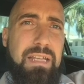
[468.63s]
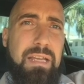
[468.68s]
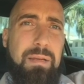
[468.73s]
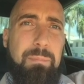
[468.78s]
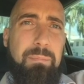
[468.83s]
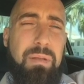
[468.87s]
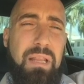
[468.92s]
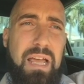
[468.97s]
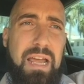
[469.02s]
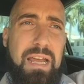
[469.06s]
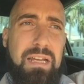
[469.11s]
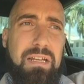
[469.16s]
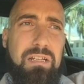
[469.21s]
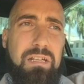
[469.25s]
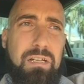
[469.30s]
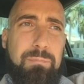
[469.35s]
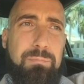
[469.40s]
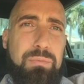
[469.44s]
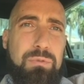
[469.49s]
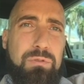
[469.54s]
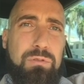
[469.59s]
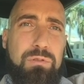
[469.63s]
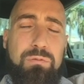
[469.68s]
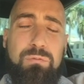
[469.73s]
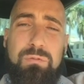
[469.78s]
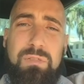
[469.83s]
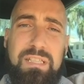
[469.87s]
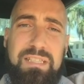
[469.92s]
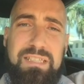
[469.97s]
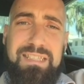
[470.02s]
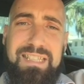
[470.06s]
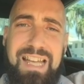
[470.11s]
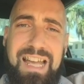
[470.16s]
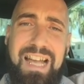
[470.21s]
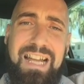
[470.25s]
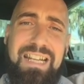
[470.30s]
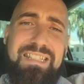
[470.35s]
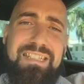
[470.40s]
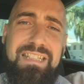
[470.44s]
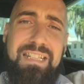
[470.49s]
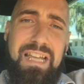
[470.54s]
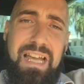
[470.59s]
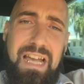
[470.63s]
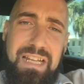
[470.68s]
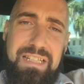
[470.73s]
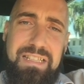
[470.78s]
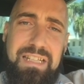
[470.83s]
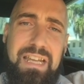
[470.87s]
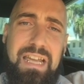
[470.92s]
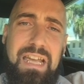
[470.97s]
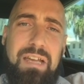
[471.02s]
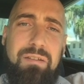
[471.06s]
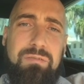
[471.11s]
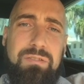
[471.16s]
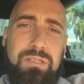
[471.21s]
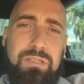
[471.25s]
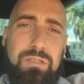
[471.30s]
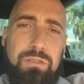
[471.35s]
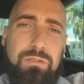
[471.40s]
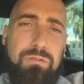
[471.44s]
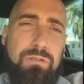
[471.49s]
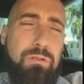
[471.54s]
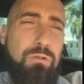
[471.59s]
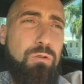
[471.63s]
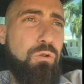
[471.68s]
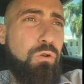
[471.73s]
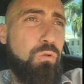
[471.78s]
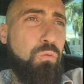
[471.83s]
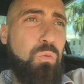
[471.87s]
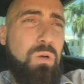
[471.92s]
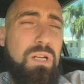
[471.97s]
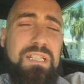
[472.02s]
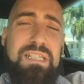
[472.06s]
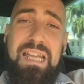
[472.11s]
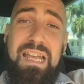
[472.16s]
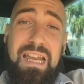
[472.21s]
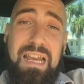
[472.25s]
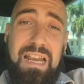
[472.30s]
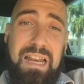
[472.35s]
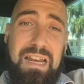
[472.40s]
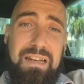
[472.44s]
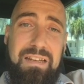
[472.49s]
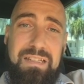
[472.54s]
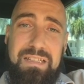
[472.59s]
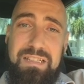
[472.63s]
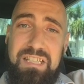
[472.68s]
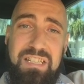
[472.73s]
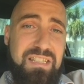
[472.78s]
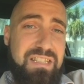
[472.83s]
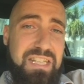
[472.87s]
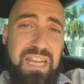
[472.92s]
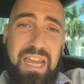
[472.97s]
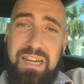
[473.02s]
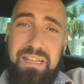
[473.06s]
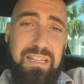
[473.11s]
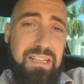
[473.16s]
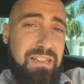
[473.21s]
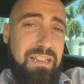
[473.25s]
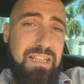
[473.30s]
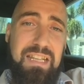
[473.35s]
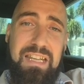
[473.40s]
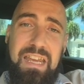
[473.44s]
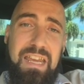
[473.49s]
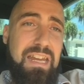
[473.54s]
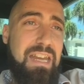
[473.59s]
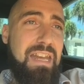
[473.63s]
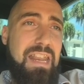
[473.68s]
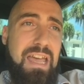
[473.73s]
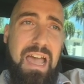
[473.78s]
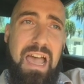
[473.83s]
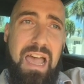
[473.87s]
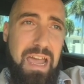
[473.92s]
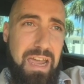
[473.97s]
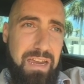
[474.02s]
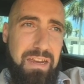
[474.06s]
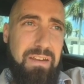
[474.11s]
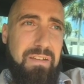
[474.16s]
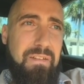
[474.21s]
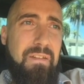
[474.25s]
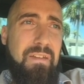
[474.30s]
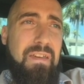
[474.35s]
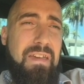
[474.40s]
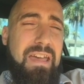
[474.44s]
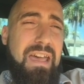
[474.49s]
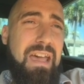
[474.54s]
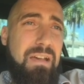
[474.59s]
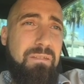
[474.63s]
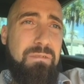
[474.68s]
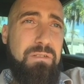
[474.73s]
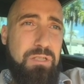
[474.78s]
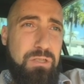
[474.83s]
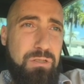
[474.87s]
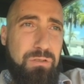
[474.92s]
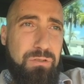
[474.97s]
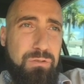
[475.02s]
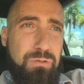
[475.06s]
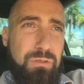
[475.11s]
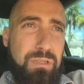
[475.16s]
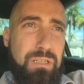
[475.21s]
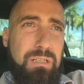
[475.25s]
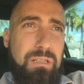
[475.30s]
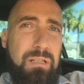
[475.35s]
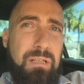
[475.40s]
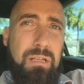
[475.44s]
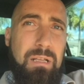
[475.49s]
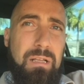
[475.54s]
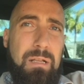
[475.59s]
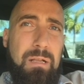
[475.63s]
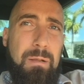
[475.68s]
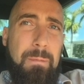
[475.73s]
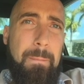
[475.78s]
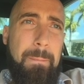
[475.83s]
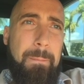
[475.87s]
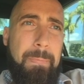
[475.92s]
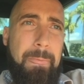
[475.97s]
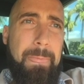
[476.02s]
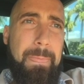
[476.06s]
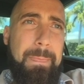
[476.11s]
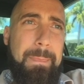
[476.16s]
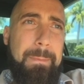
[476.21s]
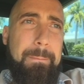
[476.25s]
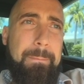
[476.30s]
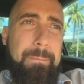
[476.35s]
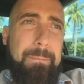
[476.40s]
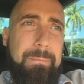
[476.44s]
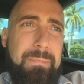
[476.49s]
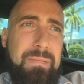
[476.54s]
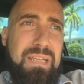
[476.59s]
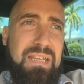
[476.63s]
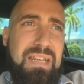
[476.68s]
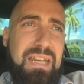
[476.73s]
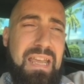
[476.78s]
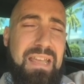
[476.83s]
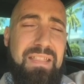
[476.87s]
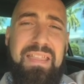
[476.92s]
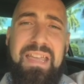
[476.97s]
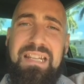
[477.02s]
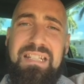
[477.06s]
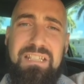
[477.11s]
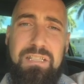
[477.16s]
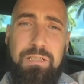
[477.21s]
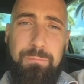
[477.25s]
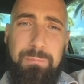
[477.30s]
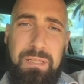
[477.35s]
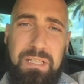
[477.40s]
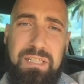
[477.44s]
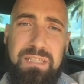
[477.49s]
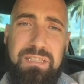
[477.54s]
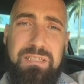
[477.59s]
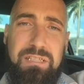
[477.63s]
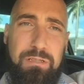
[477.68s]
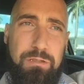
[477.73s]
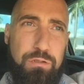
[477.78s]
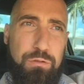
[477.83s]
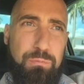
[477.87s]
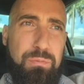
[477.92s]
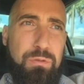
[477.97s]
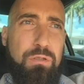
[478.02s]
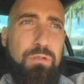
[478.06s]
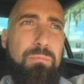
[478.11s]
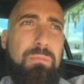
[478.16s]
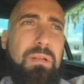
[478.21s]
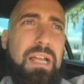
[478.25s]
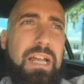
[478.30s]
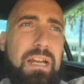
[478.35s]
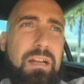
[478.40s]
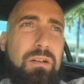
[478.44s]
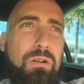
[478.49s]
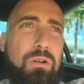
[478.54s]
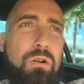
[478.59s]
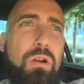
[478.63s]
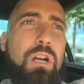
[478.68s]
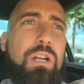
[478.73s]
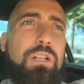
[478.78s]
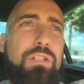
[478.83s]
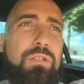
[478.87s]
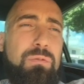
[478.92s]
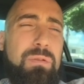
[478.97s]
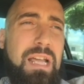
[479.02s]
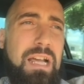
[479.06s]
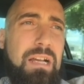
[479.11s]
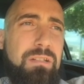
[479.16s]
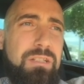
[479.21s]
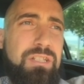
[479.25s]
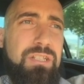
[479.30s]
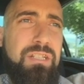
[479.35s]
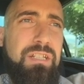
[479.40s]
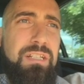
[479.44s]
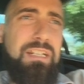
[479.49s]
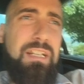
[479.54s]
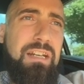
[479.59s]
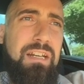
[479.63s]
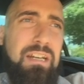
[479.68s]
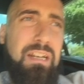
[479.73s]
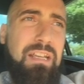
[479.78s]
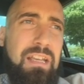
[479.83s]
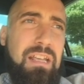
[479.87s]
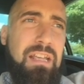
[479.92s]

a black couple who decides not to have children, or ones that just technically cannot have children, can they still be considered pro-black? Or are you now shunning